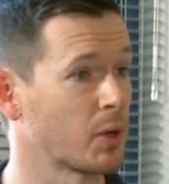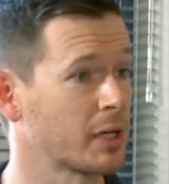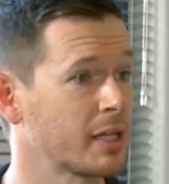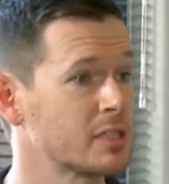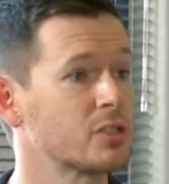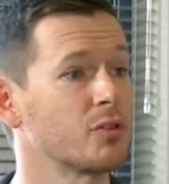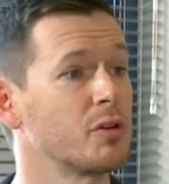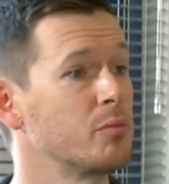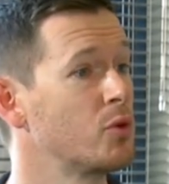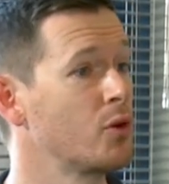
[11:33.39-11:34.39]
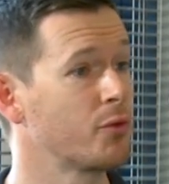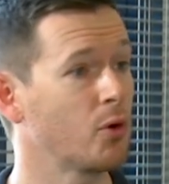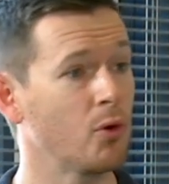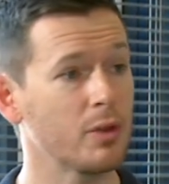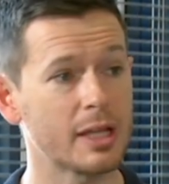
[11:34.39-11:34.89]
One can still remove
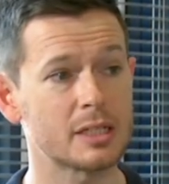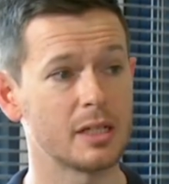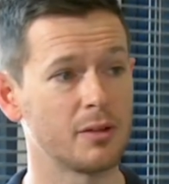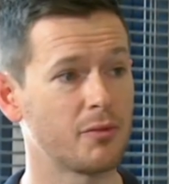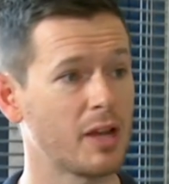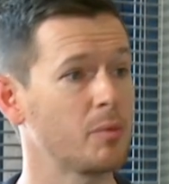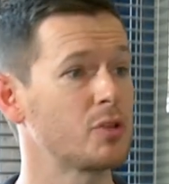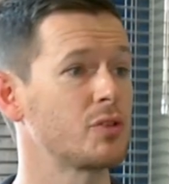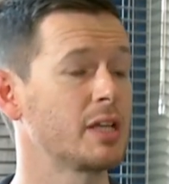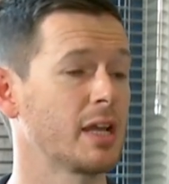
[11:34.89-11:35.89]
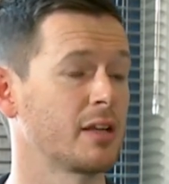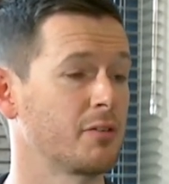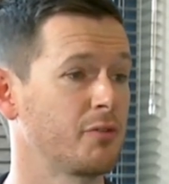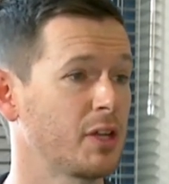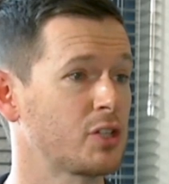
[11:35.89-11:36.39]
all that inflammatory and
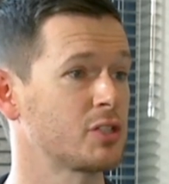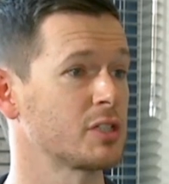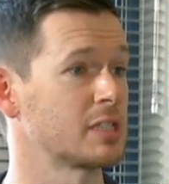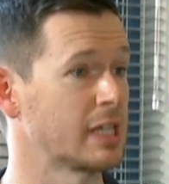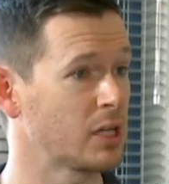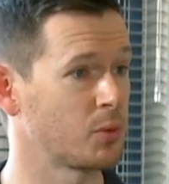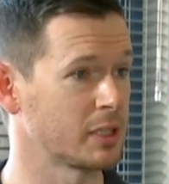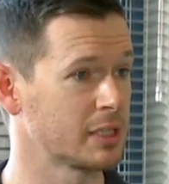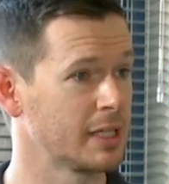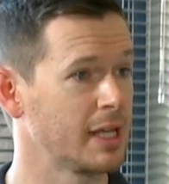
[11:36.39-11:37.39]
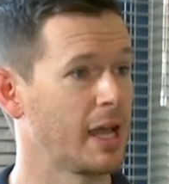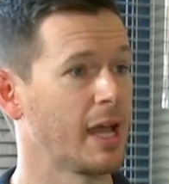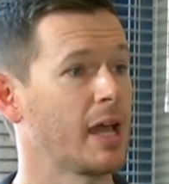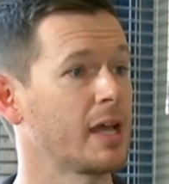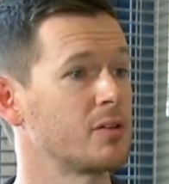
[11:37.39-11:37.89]
infectious liquid
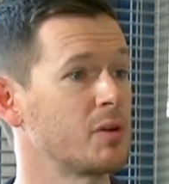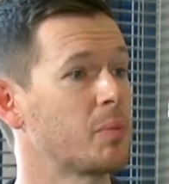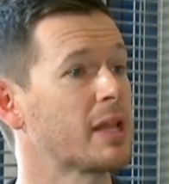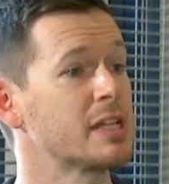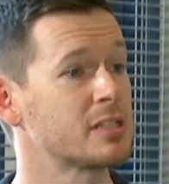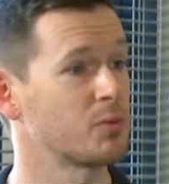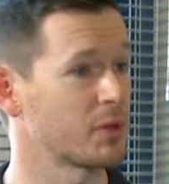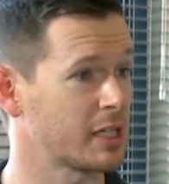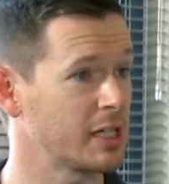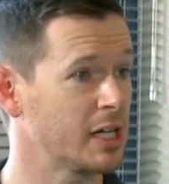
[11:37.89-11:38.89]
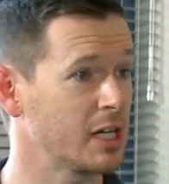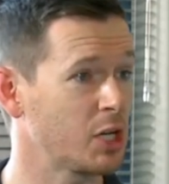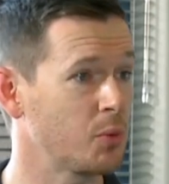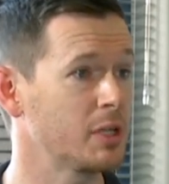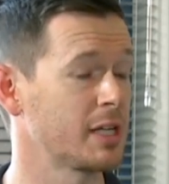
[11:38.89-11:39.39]
and replace it with clear
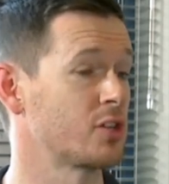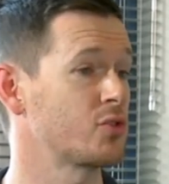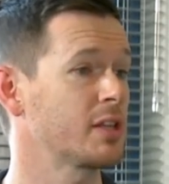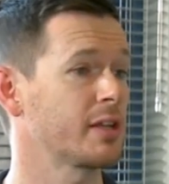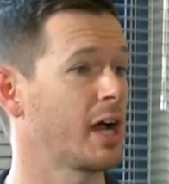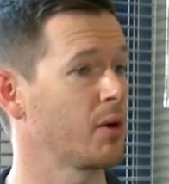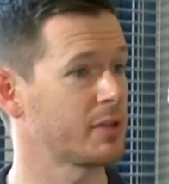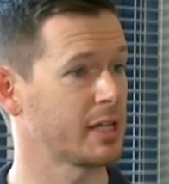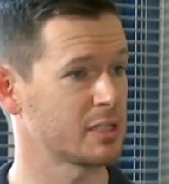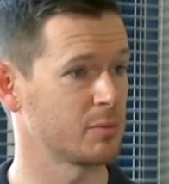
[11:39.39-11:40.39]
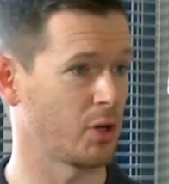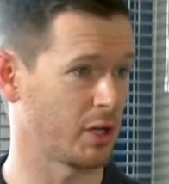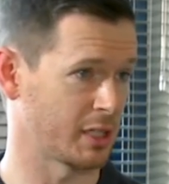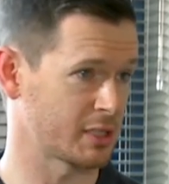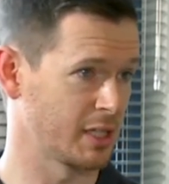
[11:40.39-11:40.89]
liquid and treat the eye with
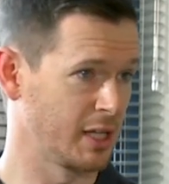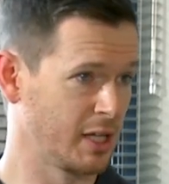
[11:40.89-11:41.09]
antibiotics.